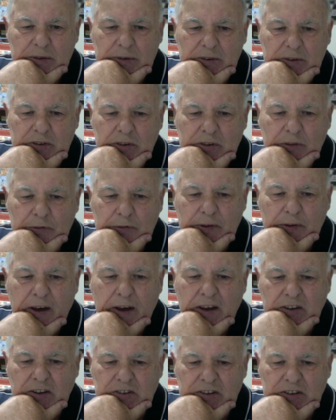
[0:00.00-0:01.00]
not
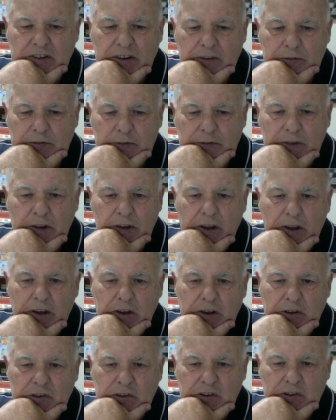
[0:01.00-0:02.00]
fast enough
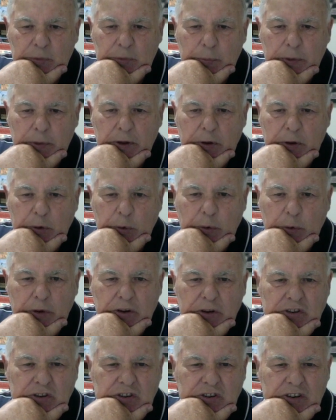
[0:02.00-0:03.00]
because there's a big queen
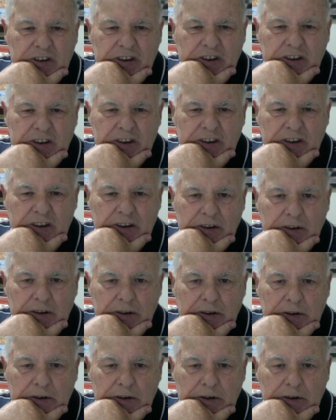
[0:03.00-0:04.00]
check here.
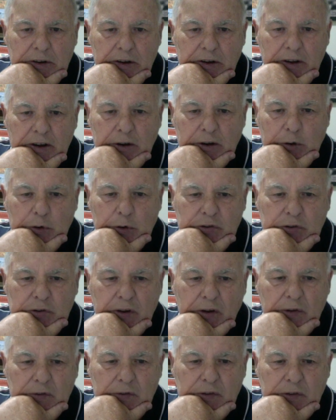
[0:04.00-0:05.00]
And also,
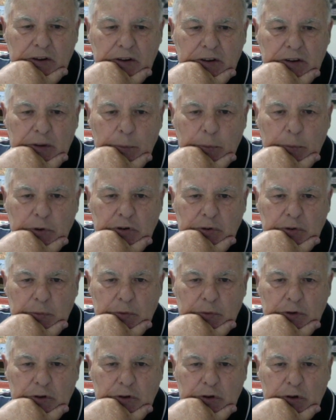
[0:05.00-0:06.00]
if you hit the bishop,
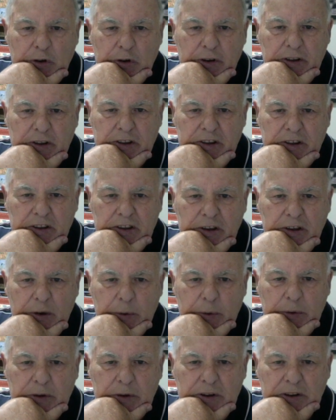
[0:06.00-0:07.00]
the knight can go
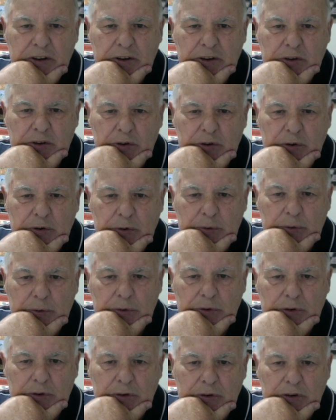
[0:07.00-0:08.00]
in here too.
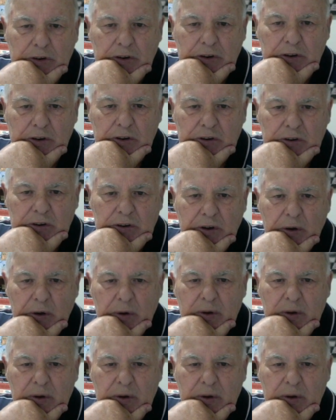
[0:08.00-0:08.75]
So